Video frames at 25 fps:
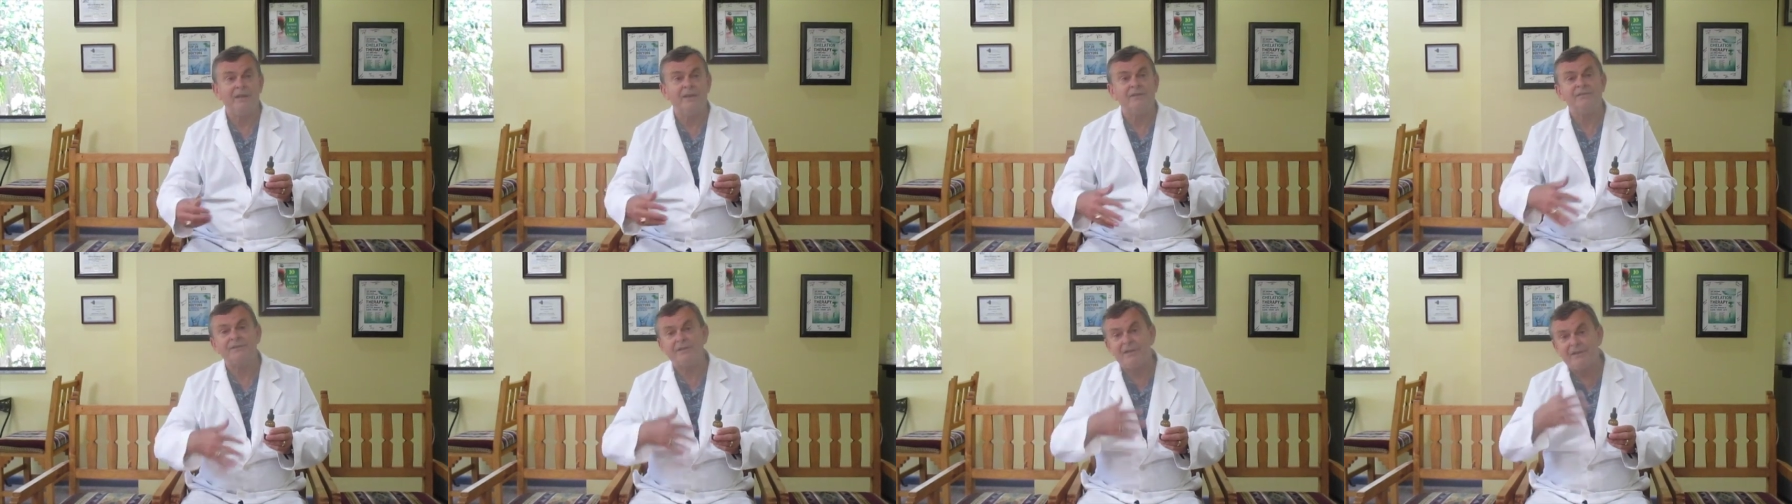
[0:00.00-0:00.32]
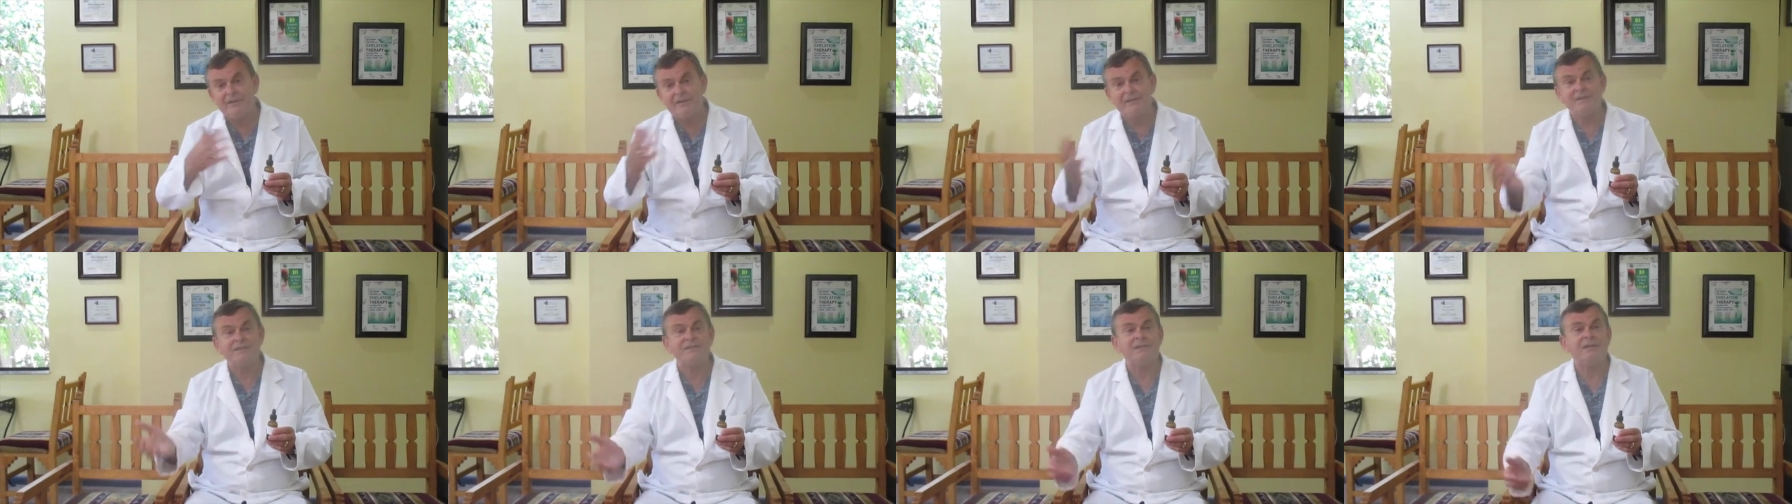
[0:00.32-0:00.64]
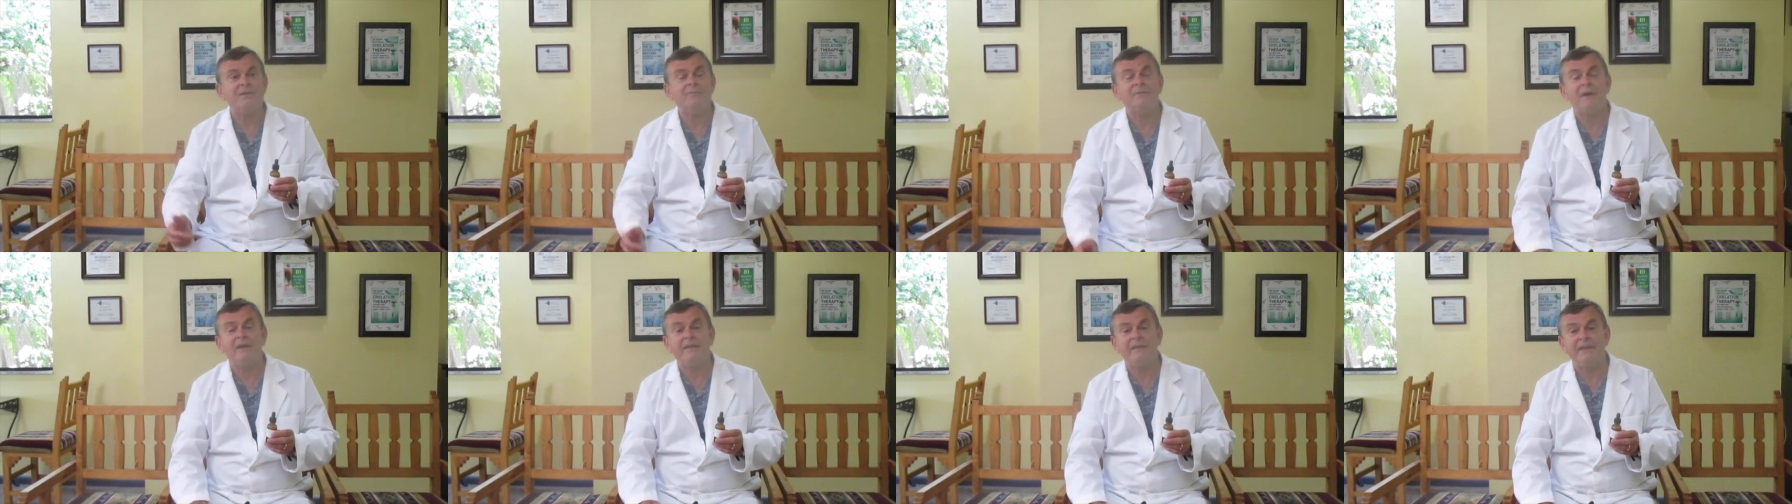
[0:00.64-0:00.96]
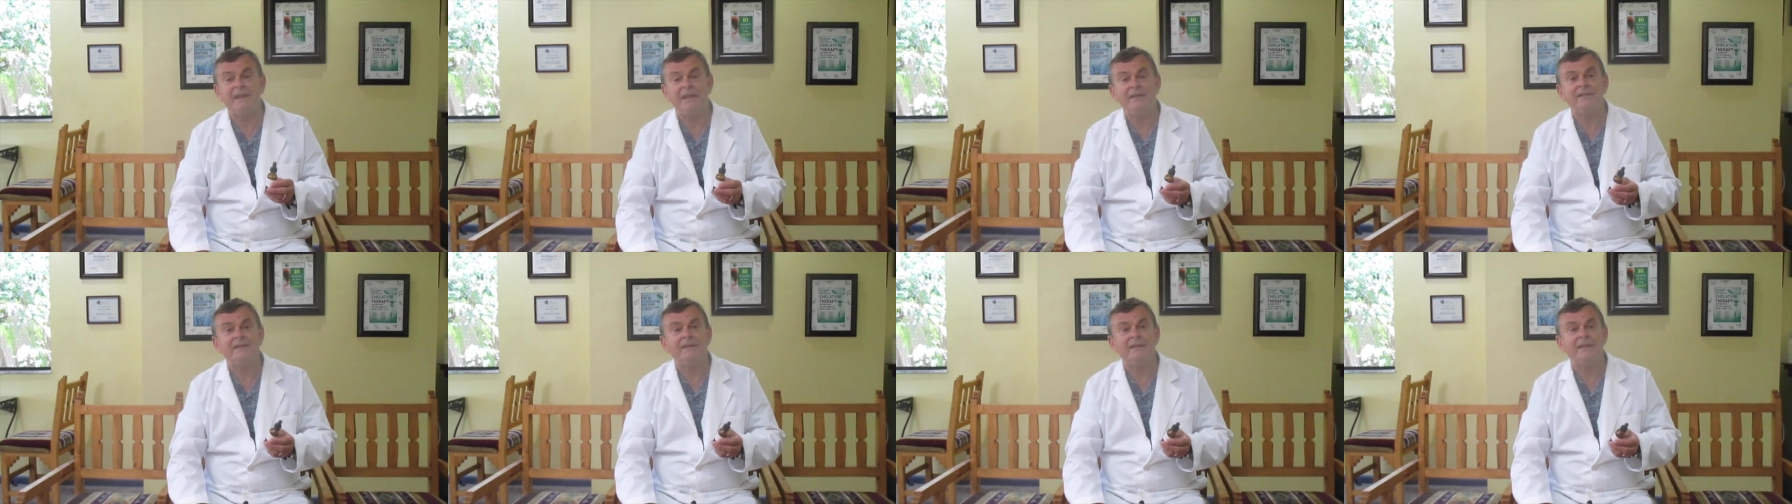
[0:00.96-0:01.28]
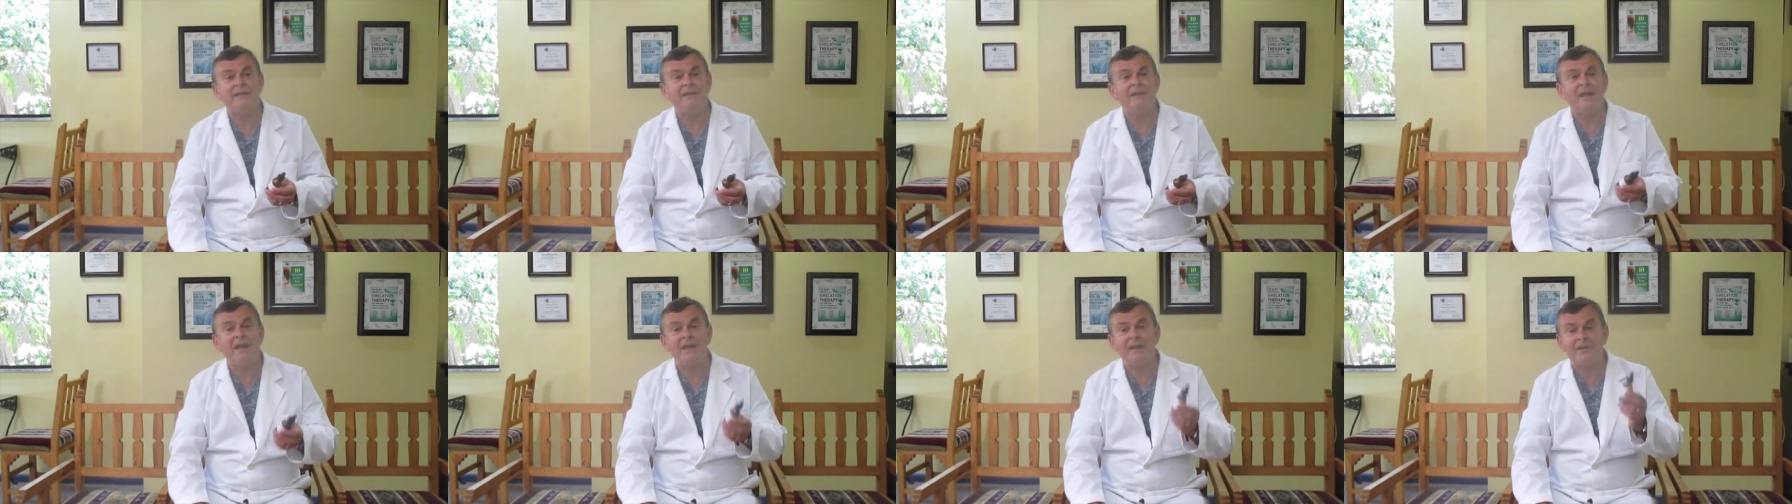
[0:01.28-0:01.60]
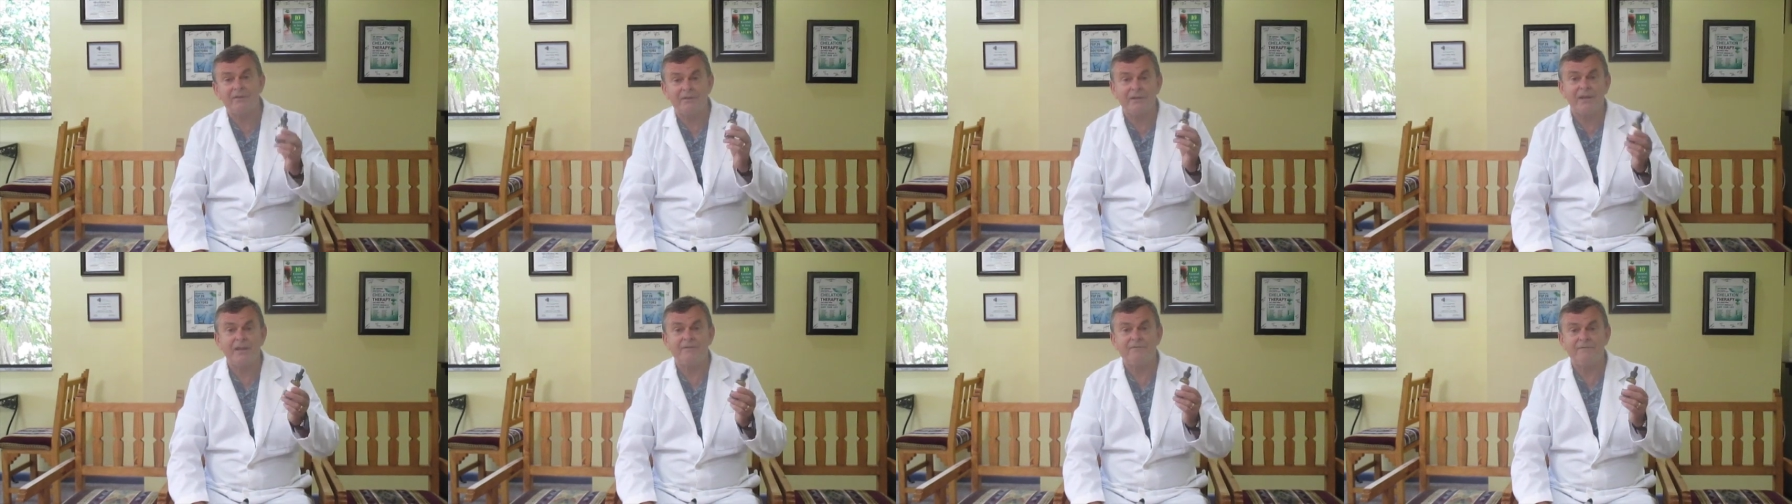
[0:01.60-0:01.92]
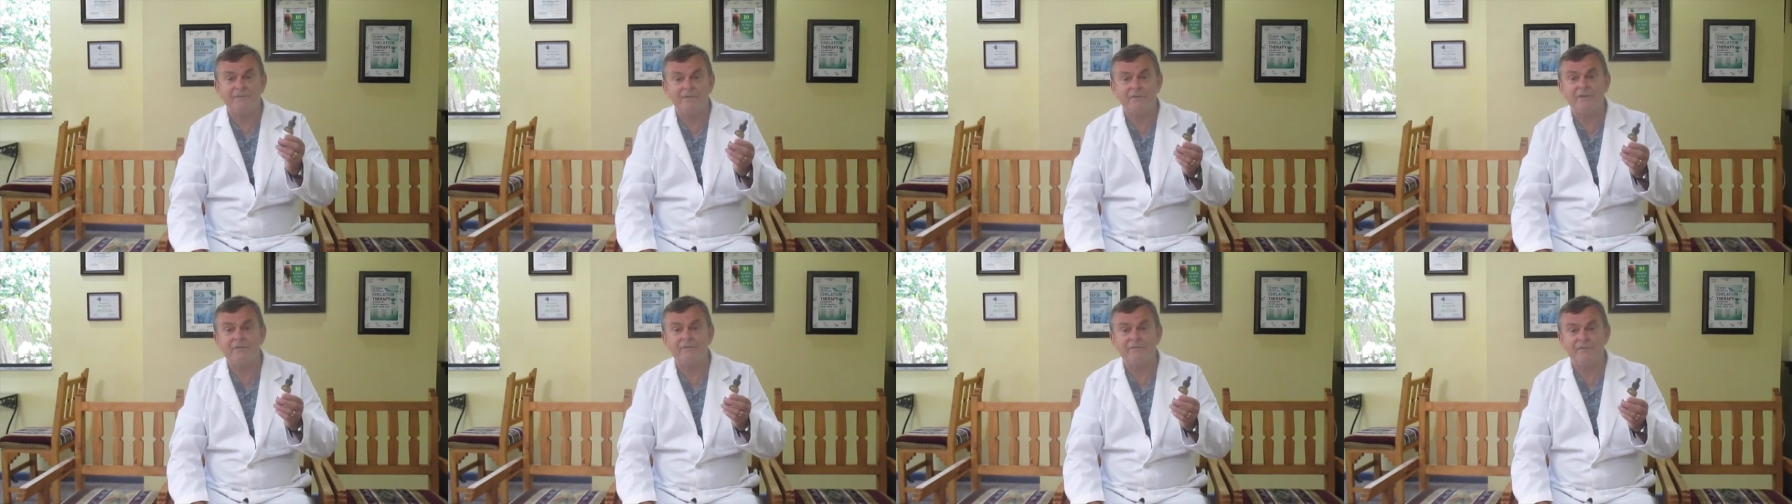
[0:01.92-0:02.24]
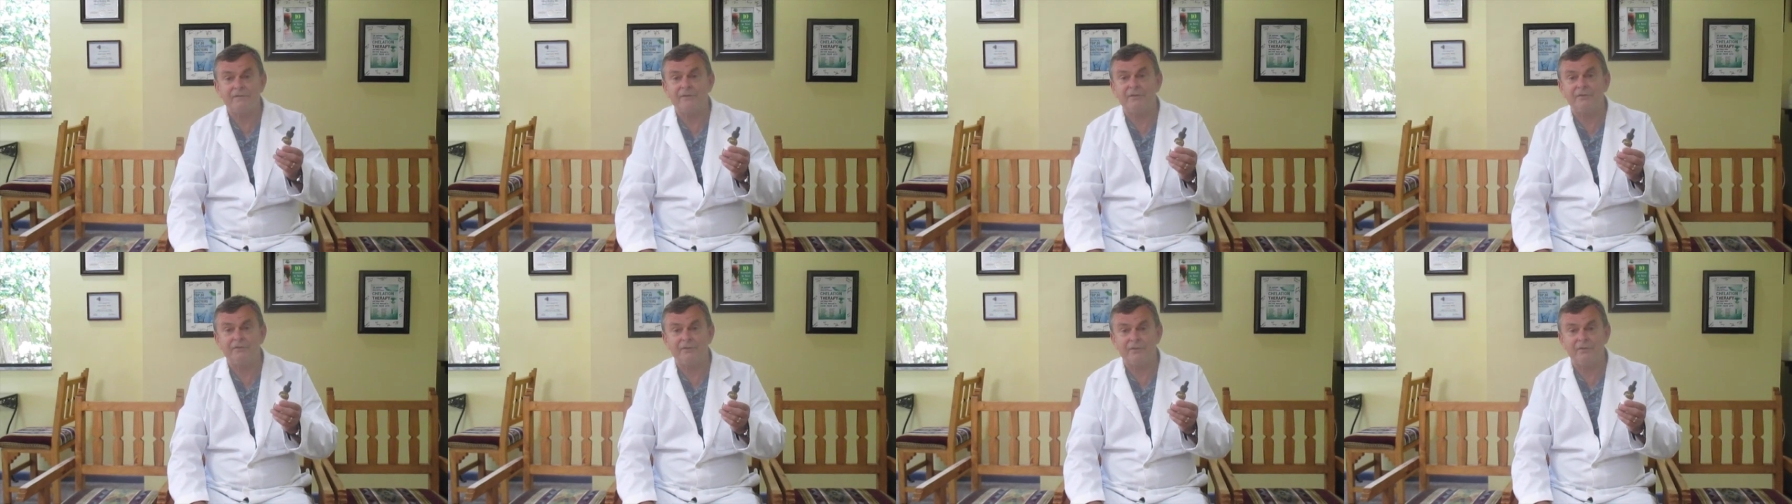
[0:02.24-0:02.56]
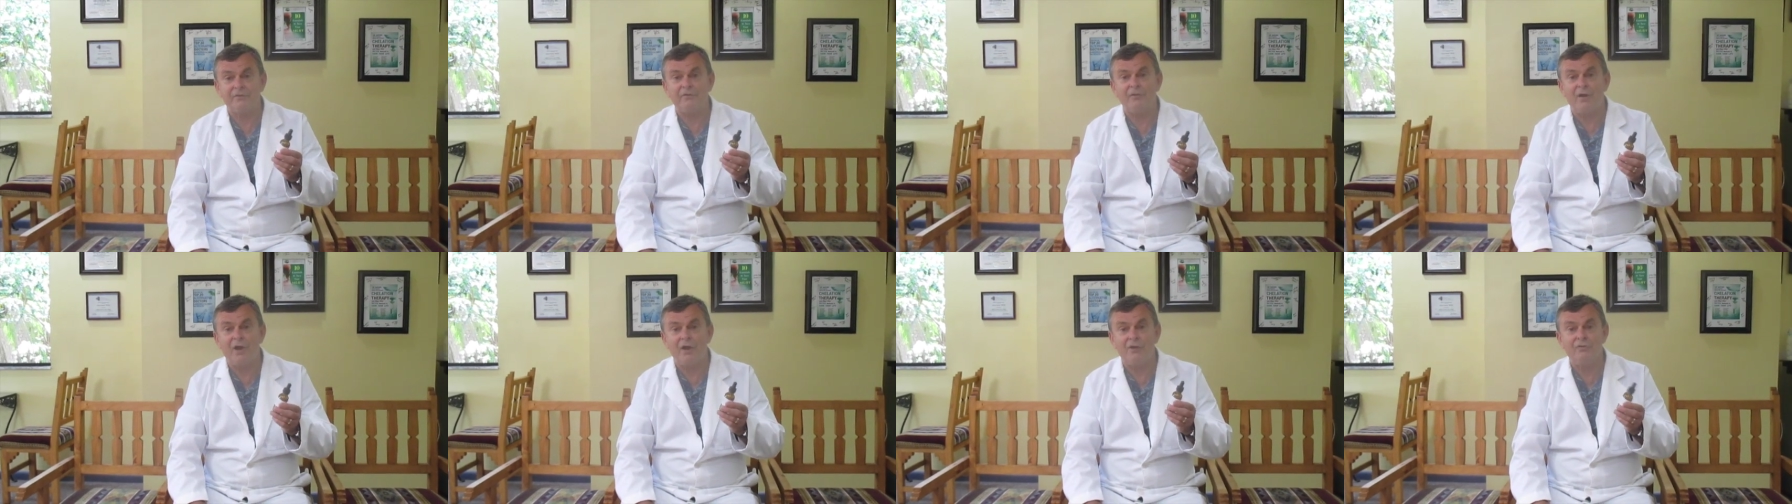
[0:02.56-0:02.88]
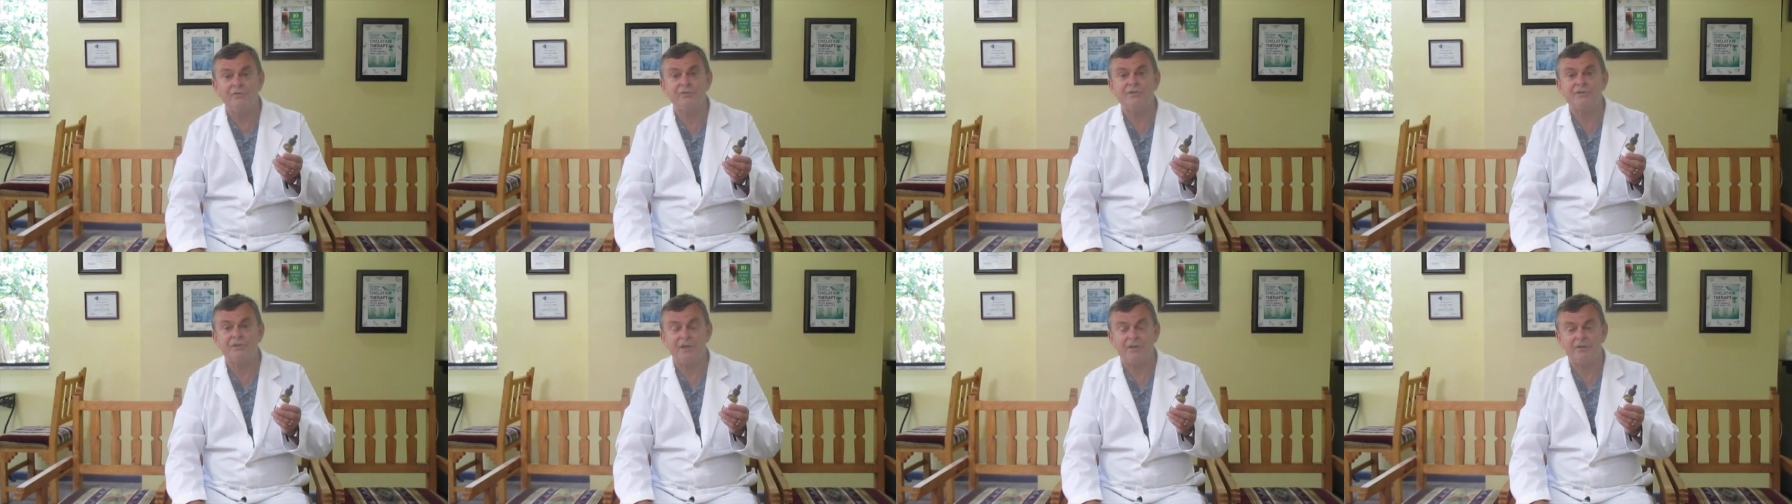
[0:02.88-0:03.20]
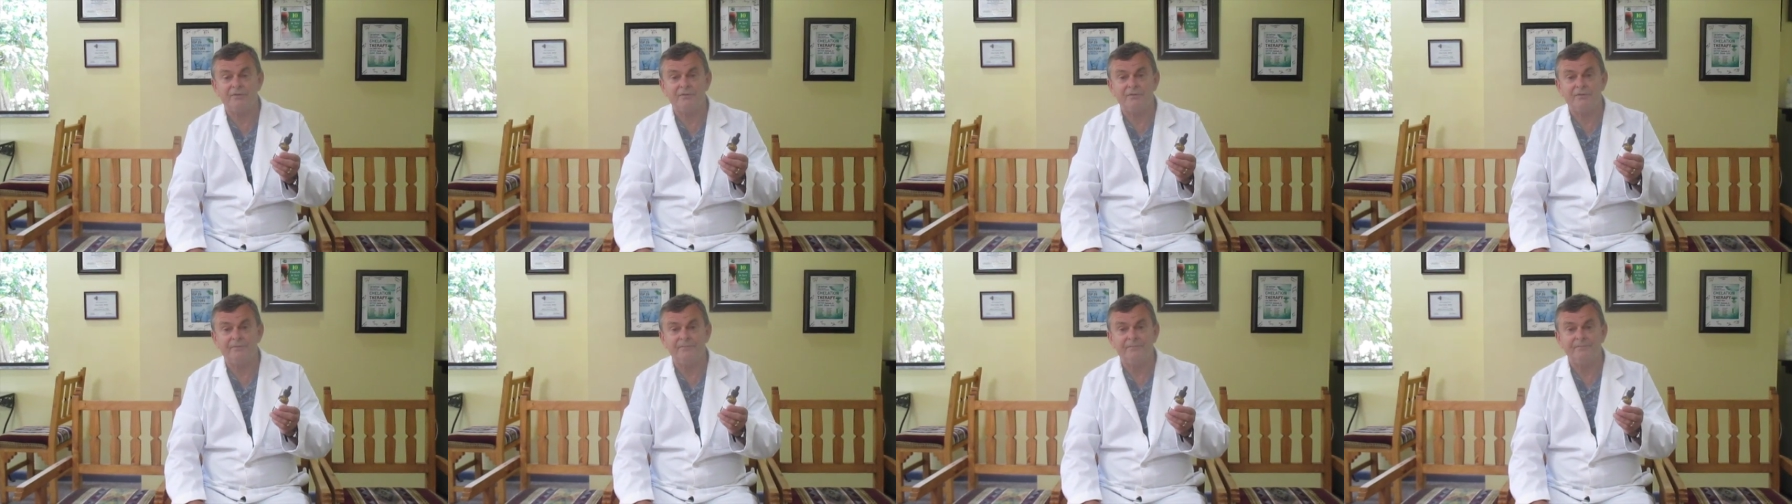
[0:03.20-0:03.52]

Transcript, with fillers: So you can see by the end of the day, you're going to have very, very little ozone